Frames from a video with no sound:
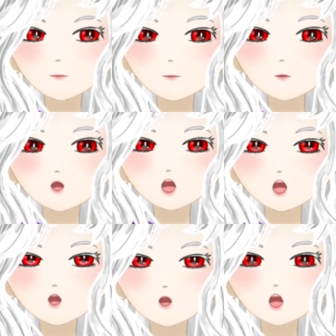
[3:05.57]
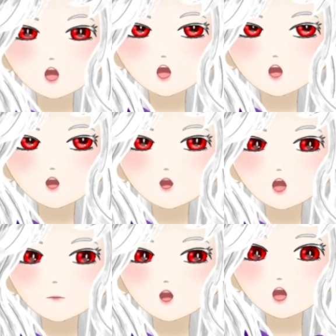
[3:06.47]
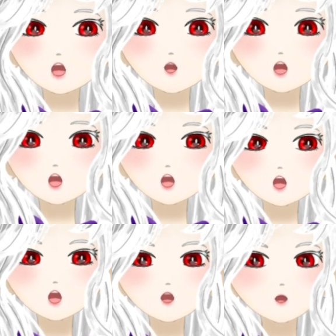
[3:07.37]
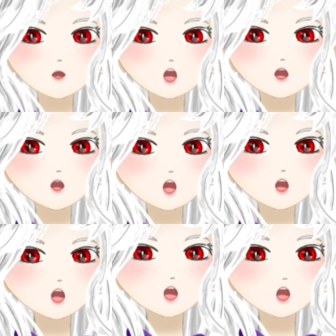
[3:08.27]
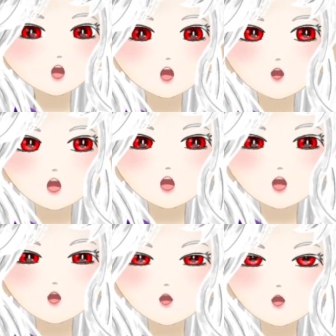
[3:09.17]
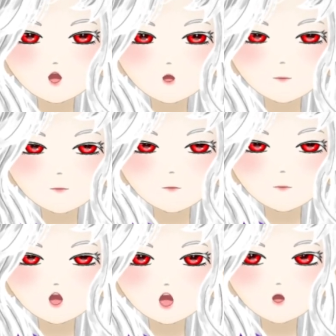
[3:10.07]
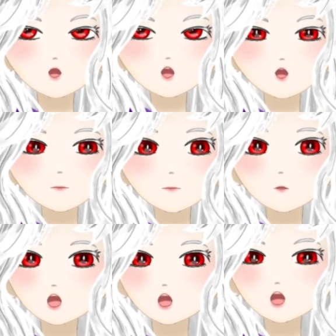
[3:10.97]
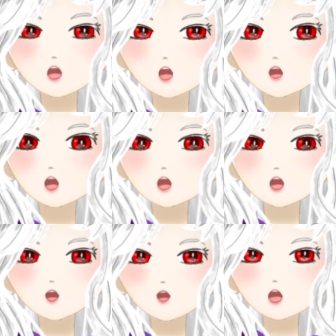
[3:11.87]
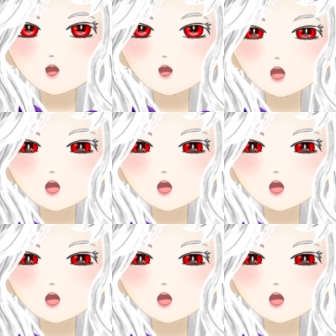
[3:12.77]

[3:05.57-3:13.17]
Unless you see each other as family. Even, like, when we would go and visit Allison. You know, when we all didn't live together or anything yet.